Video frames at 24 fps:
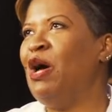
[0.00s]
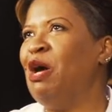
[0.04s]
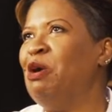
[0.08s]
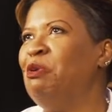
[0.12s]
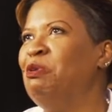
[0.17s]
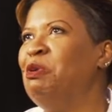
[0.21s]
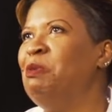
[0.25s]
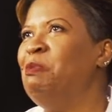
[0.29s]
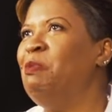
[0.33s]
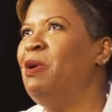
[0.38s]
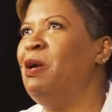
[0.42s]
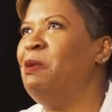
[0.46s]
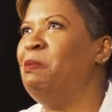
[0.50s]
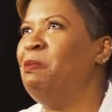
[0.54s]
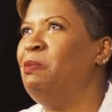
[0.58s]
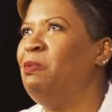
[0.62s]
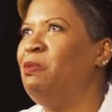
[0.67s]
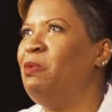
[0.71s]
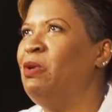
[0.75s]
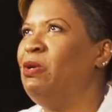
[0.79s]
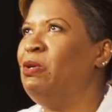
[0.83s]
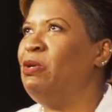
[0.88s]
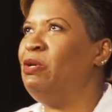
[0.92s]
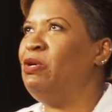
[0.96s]
I
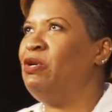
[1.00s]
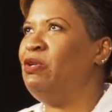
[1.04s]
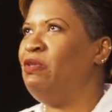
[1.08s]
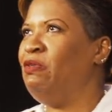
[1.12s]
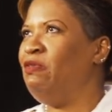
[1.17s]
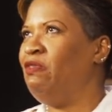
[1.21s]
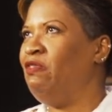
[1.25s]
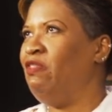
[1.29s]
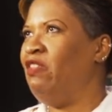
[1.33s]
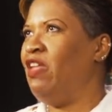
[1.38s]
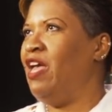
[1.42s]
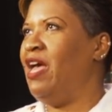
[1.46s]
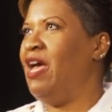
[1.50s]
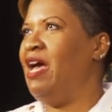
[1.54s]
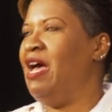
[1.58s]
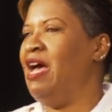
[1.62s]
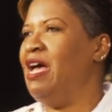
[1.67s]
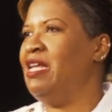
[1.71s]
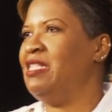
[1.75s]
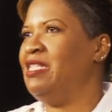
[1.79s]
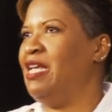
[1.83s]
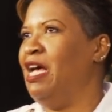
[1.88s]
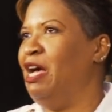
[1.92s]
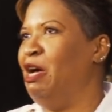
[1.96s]
remember
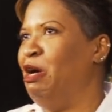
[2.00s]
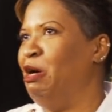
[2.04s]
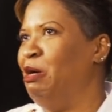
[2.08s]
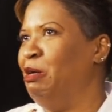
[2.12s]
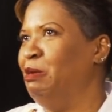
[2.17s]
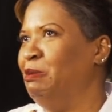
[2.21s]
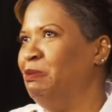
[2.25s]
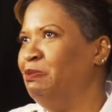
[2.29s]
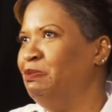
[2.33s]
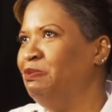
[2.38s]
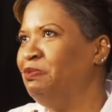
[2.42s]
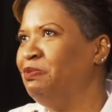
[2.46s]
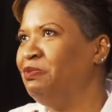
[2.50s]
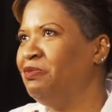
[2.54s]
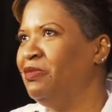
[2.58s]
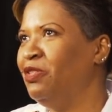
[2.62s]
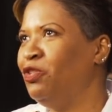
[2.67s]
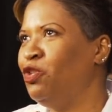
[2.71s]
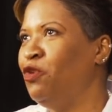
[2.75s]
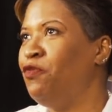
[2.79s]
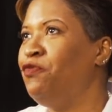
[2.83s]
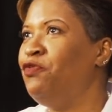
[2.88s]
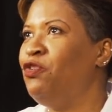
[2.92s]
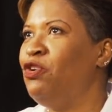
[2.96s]
that
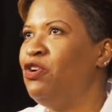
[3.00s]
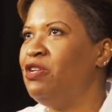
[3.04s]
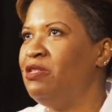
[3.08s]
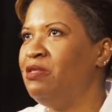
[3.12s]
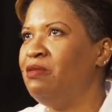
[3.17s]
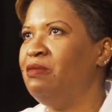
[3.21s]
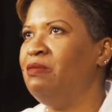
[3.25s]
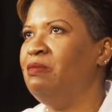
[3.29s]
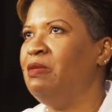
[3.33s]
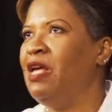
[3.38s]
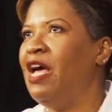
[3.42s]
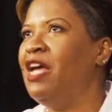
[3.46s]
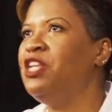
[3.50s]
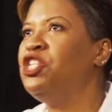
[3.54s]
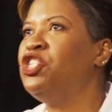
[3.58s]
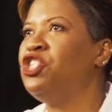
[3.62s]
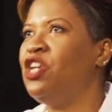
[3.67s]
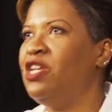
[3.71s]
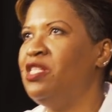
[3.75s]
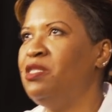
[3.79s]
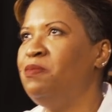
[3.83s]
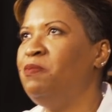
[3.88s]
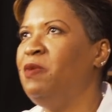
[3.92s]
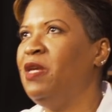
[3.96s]
I
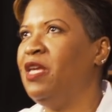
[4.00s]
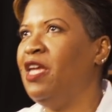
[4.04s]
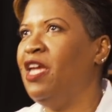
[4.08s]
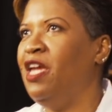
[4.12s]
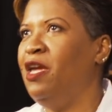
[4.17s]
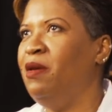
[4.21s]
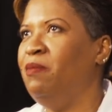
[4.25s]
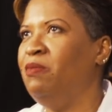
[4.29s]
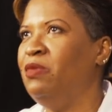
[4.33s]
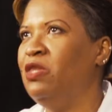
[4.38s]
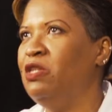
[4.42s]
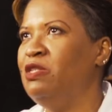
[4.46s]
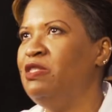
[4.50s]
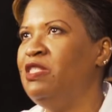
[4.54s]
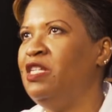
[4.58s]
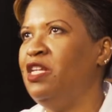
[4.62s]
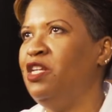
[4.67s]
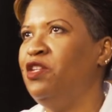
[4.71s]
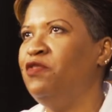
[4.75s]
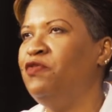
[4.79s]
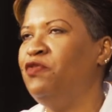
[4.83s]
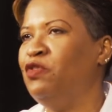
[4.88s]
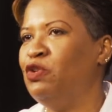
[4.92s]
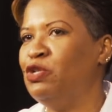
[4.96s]
just became the
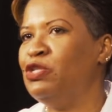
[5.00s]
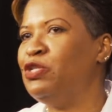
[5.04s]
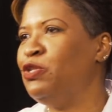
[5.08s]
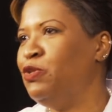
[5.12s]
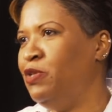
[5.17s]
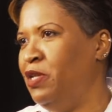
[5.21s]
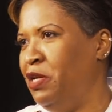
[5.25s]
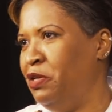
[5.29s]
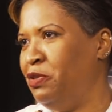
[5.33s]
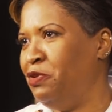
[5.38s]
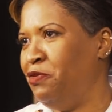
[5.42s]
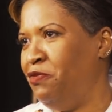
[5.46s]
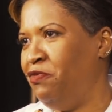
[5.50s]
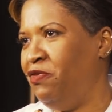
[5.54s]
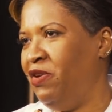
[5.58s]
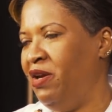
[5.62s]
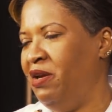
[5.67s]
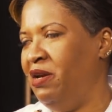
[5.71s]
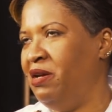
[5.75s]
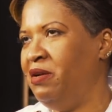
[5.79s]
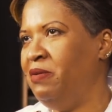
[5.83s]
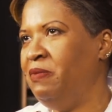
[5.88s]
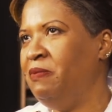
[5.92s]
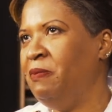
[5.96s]
dean for student
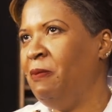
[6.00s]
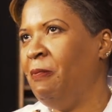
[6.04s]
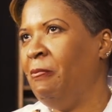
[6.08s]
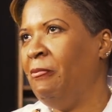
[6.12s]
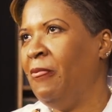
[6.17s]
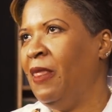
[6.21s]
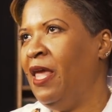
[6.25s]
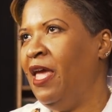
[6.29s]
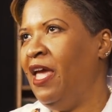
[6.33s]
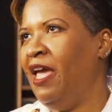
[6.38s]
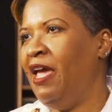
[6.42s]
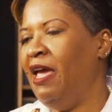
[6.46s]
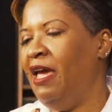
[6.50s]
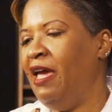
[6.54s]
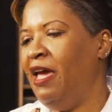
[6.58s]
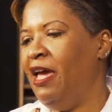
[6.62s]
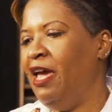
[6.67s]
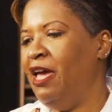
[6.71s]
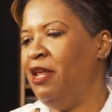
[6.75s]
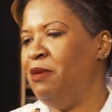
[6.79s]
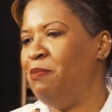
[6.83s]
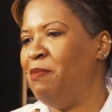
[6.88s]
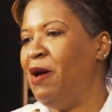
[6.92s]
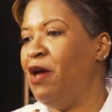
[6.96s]
affairs,
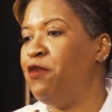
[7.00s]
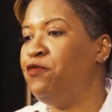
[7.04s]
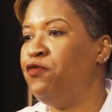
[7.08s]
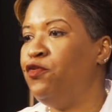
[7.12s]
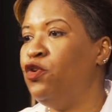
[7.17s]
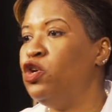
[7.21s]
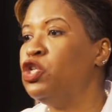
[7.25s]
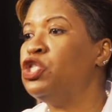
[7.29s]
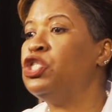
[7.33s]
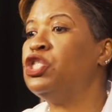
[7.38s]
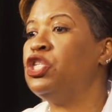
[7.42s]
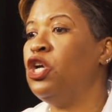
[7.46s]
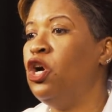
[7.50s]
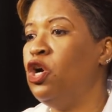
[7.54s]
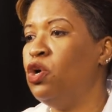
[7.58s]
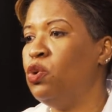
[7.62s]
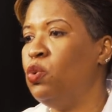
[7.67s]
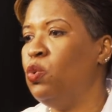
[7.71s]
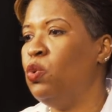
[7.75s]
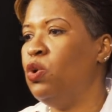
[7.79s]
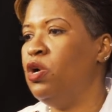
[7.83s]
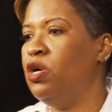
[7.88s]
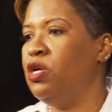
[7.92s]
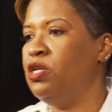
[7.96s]
And my first
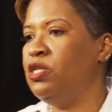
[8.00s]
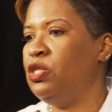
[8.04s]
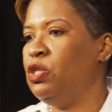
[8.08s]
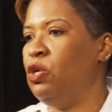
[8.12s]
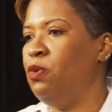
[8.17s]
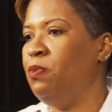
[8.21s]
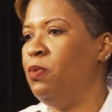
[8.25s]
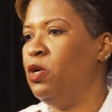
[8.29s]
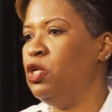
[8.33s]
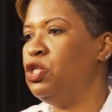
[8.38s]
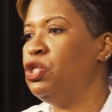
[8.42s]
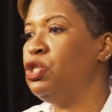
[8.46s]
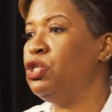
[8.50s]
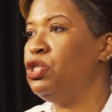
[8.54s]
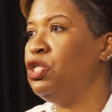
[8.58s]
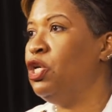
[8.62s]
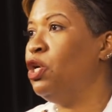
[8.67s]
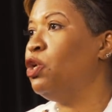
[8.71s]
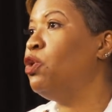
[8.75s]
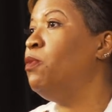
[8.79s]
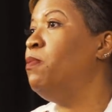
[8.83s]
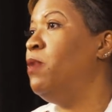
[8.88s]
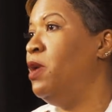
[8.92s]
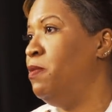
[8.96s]
talk was
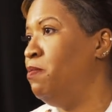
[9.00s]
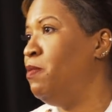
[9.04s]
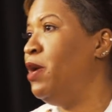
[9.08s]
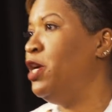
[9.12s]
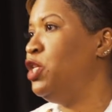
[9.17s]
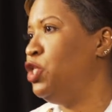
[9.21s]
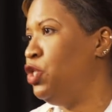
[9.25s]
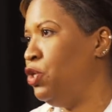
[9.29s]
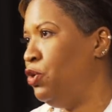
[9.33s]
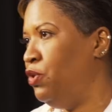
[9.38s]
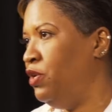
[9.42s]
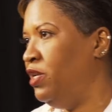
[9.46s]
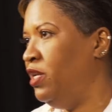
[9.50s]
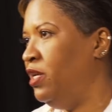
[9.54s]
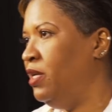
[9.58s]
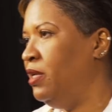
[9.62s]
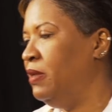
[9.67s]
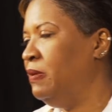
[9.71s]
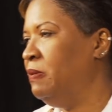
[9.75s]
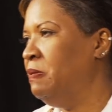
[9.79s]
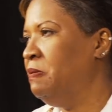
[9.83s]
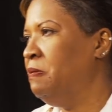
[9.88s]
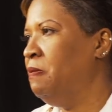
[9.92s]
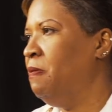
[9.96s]
about my
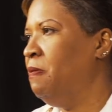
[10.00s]
journey.